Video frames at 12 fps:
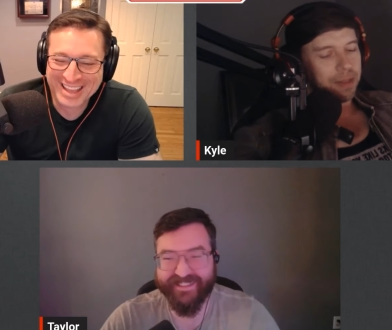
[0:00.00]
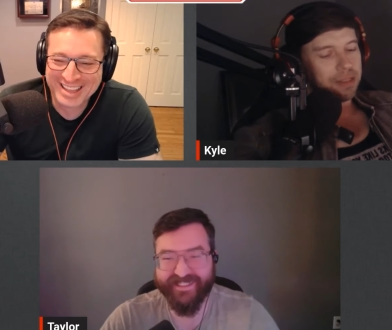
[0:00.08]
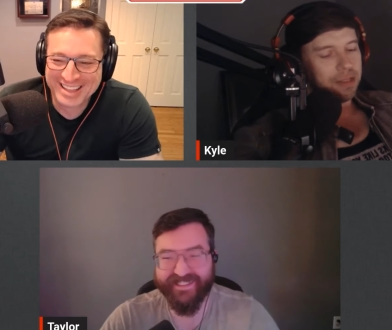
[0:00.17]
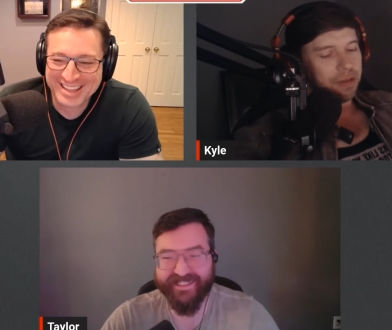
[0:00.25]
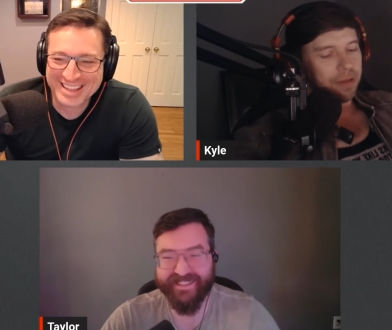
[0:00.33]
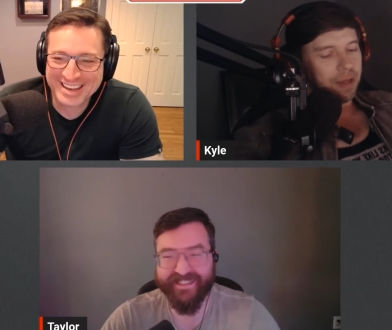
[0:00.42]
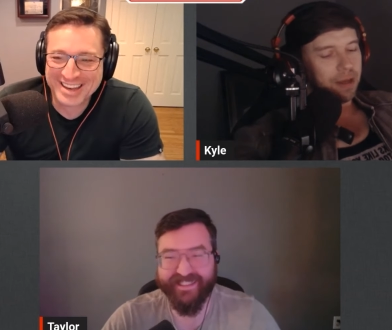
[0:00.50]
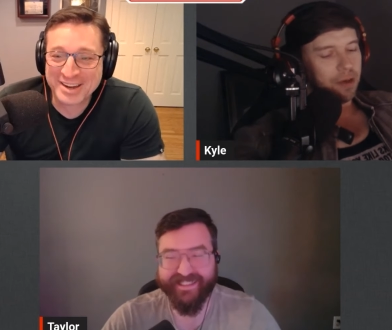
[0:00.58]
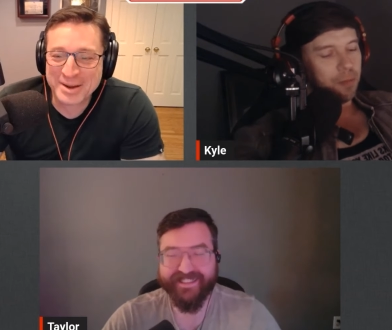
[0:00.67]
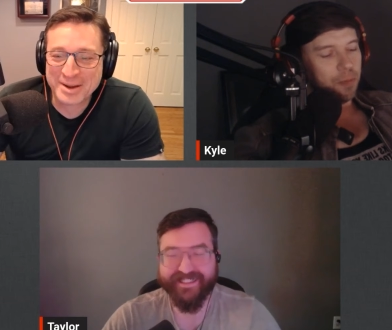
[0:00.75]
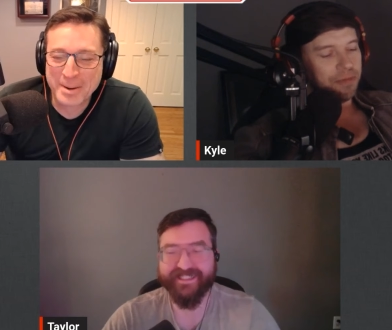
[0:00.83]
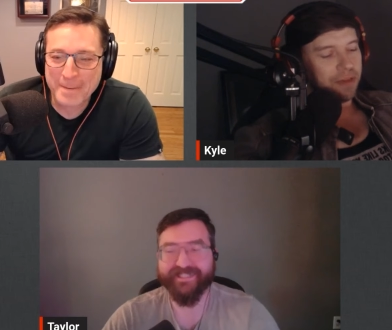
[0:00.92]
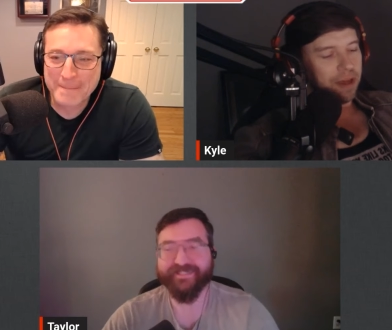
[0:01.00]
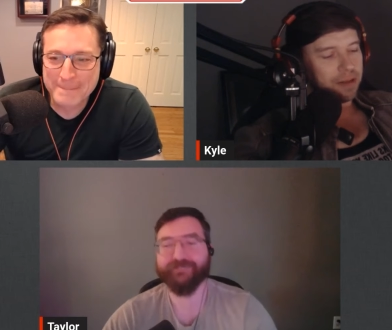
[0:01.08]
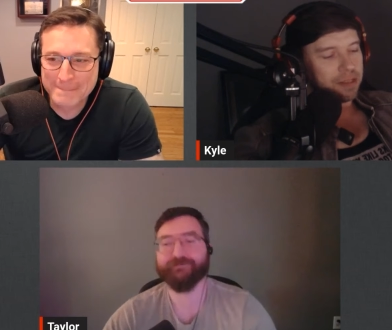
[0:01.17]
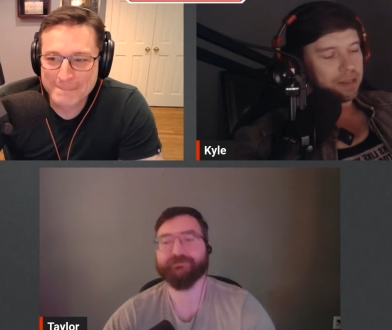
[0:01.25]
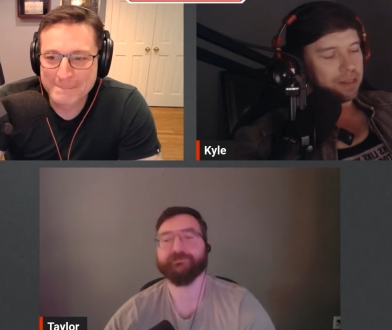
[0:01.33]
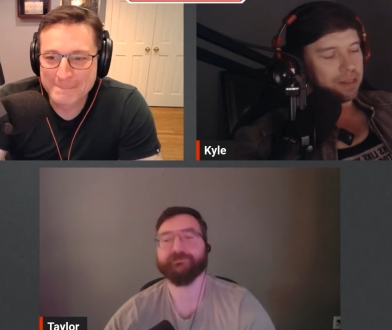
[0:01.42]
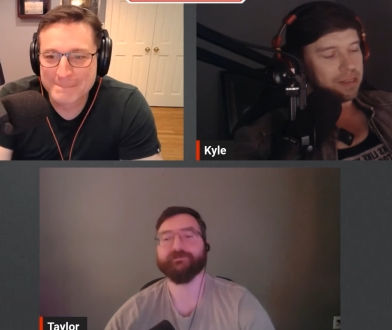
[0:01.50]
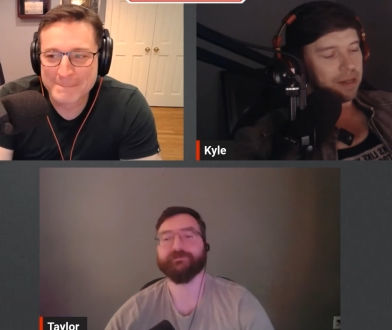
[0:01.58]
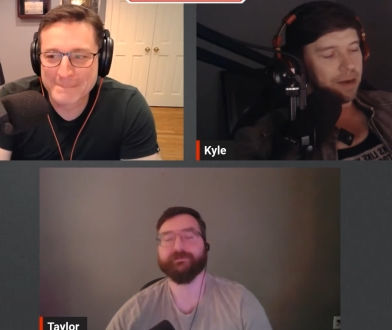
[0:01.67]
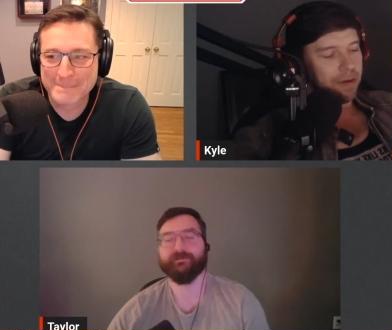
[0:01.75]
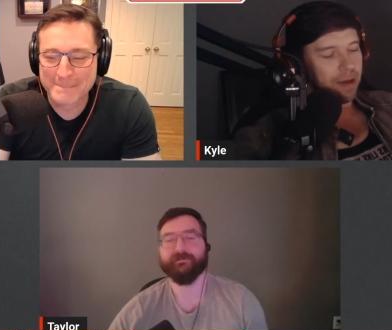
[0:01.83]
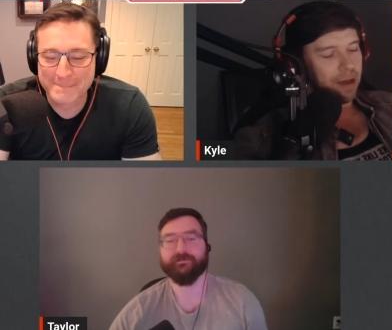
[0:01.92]
Speaker 1: Do you think who prevails in this
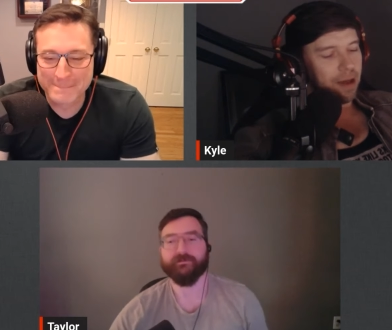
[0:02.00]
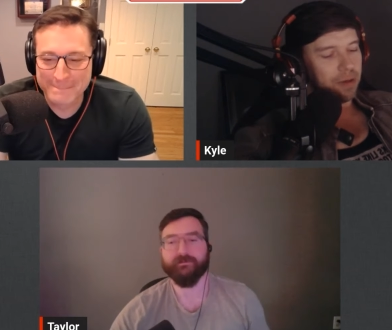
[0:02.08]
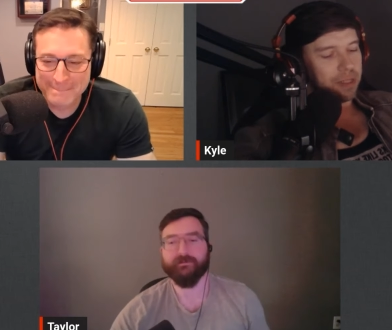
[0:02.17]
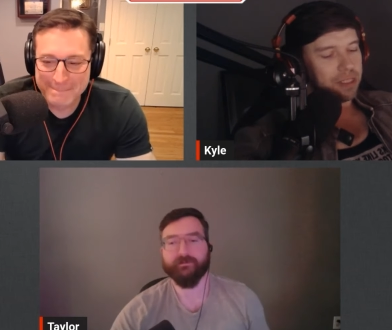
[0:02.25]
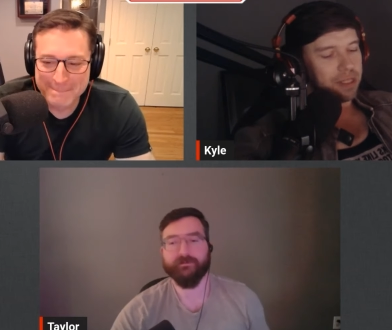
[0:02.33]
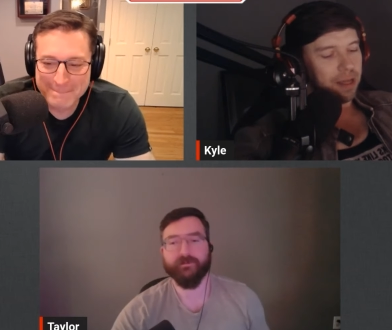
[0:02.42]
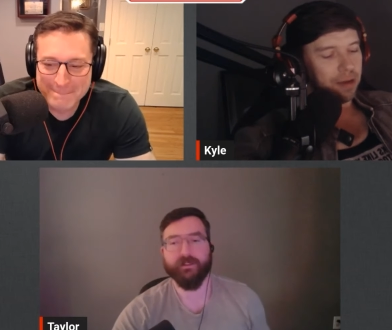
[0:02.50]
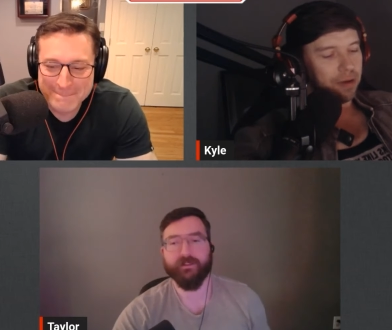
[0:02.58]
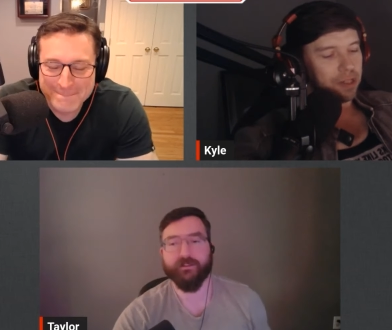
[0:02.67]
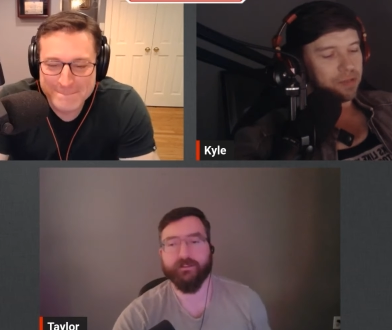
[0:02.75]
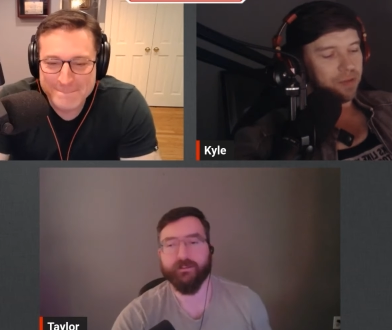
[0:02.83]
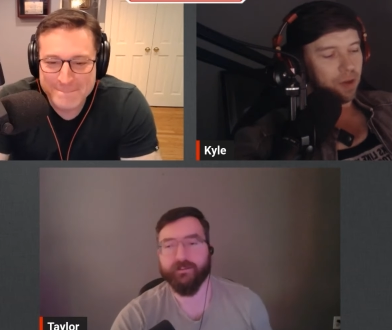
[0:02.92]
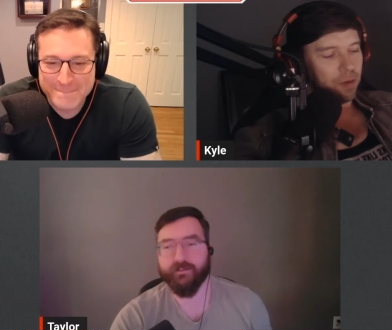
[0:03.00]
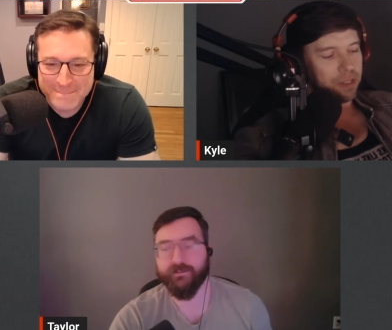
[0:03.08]
scenario? Does Taylor in his folding